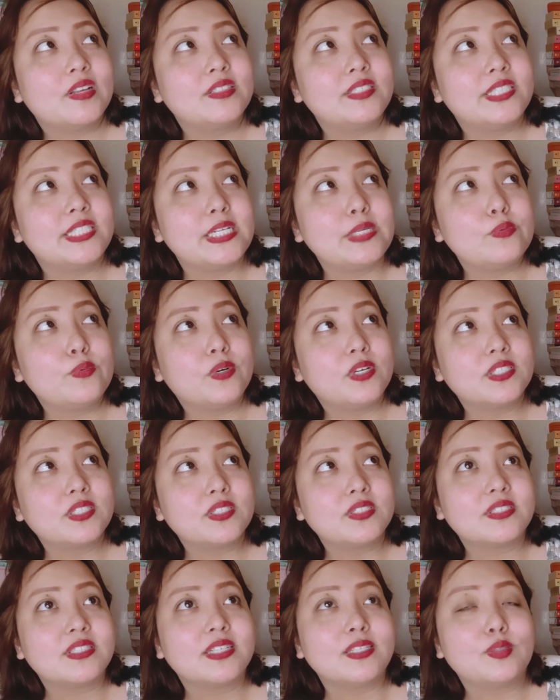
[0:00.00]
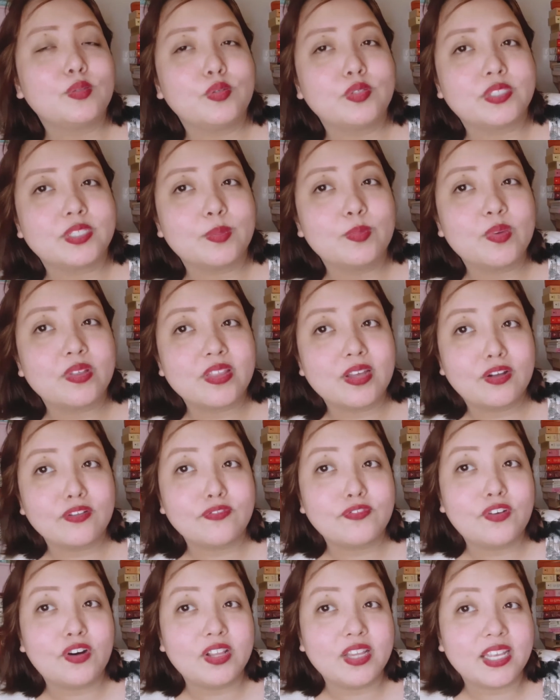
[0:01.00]
she wants to seduce him
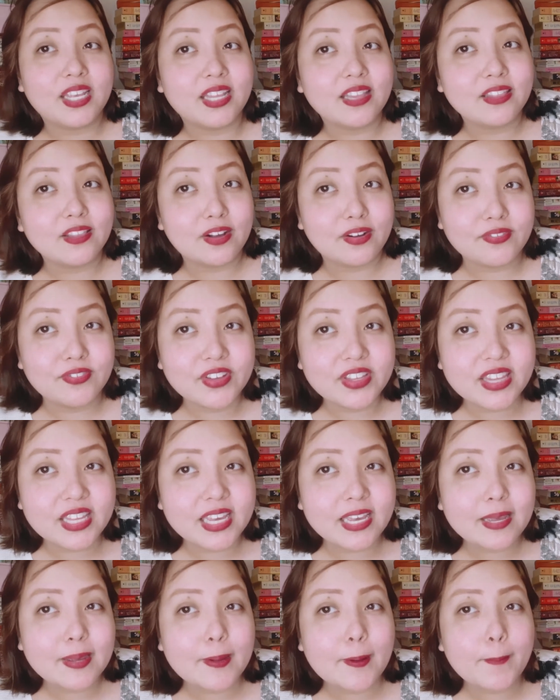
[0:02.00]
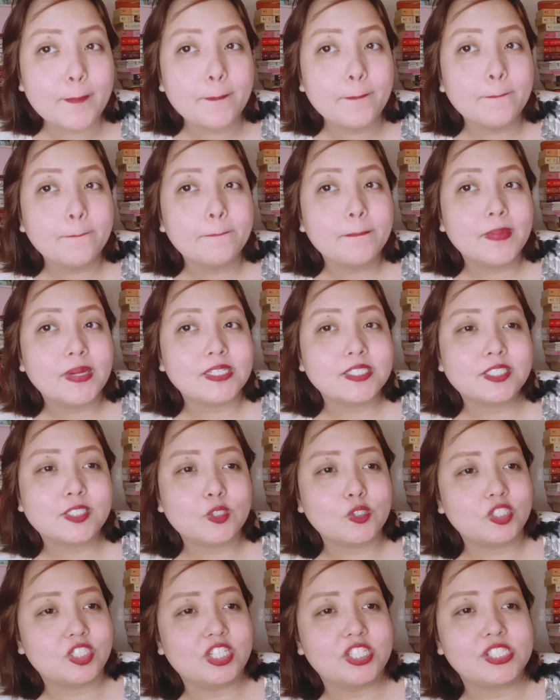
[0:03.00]
without falling in love with him,
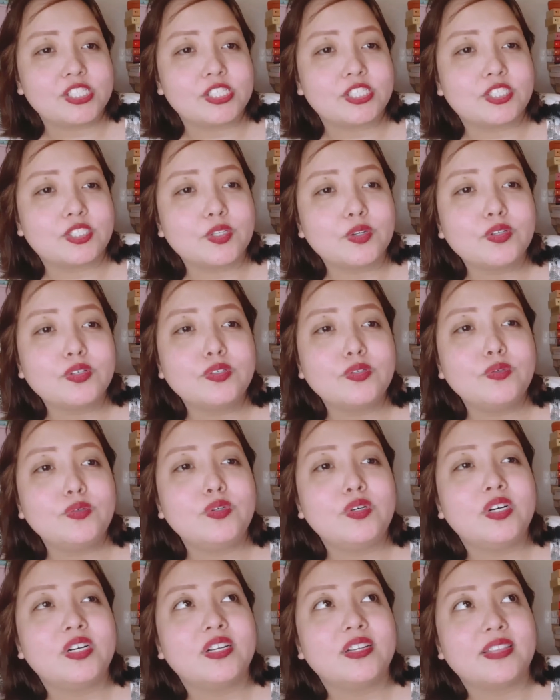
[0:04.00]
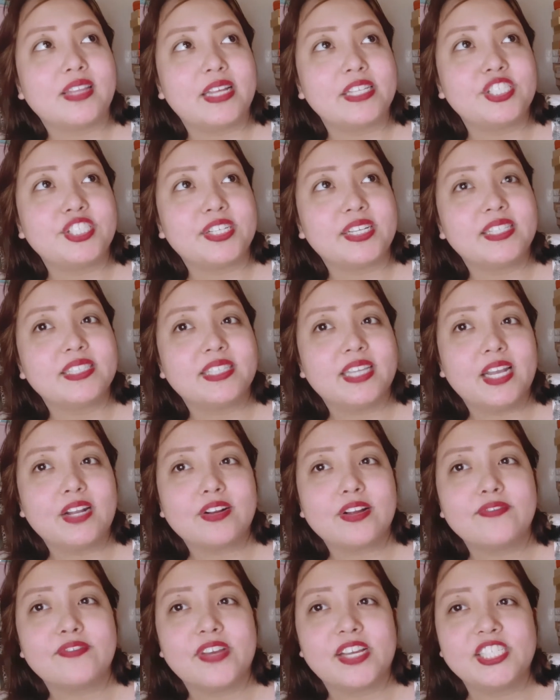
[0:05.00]
so that she can take
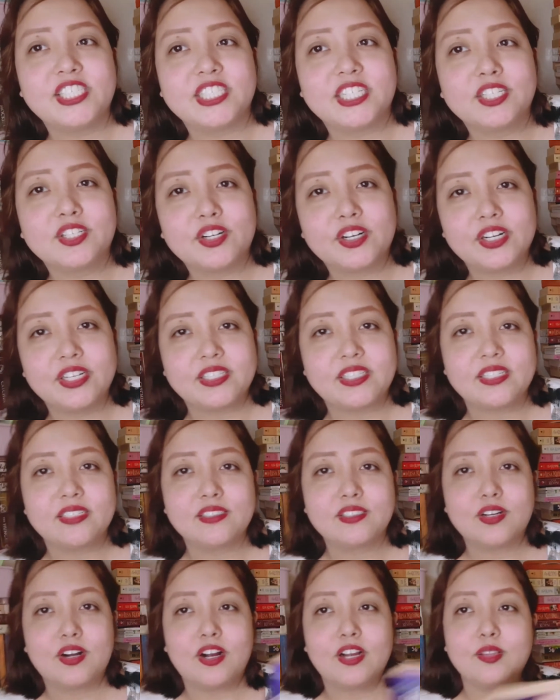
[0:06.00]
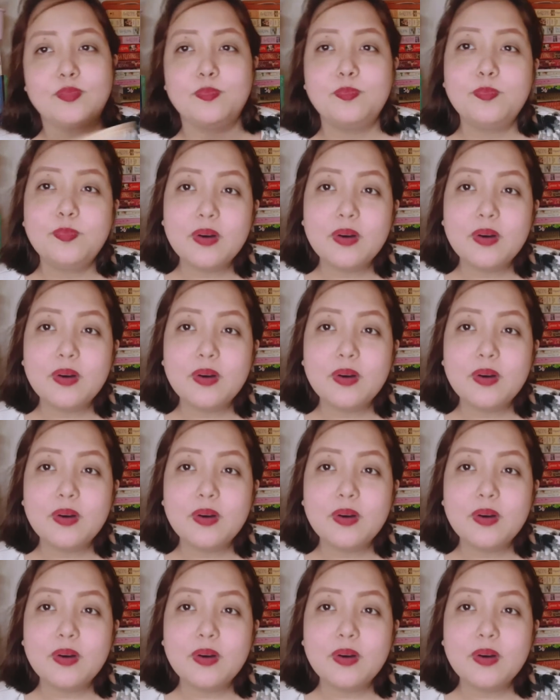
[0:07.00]
revenge and hurt his heart.